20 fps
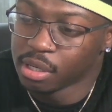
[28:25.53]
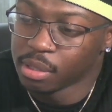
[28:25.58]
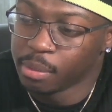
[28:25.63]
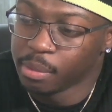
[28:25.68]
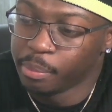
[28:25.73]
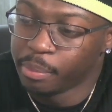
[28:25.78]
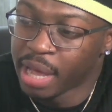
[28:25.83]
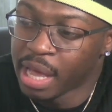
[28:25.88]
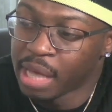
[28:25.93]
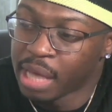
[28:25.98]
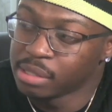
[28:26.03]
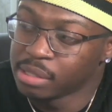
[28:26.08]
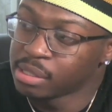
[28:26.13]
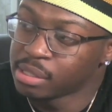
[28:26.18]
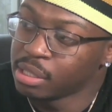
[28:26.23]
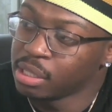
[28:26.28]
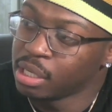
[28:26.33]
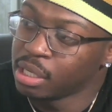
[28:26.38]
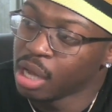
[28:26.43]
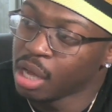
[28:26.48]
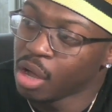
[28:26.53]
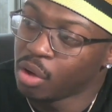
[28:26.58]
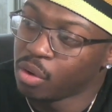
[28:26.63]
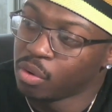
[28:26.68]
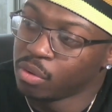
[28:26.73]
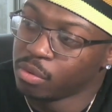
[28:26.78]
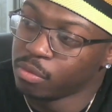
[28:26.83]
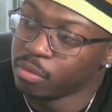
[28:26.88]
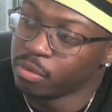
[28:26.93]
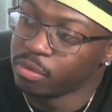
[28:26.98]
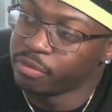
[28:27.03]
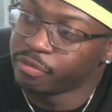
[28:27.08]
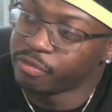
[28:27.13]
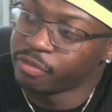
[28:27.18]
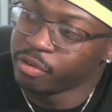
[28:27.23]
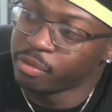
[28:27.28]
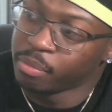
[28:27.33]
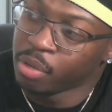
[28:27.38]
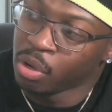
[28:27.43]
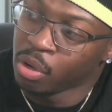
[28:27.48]
balancing it out with
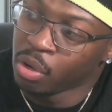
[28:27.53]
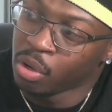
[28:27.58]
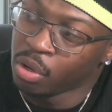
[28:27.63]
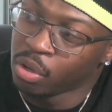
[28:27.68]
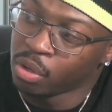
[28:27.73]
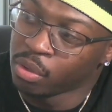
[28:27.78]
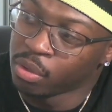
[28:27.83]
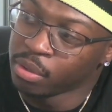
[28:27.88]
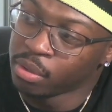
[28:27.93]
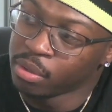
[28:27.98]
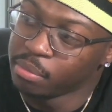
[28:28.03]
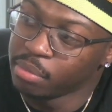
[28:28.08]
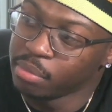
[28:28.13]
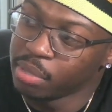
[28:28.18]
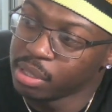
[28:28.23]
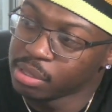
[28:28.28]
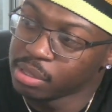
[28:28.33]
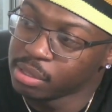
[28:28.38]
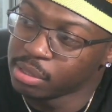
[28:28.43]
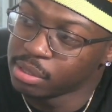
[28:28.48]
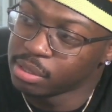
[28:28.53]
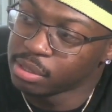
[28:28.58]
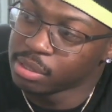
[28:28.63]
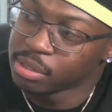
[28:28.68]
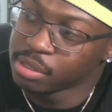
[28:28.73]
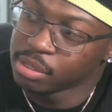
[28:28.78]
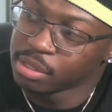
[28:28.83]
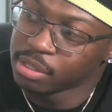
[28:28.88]
football business?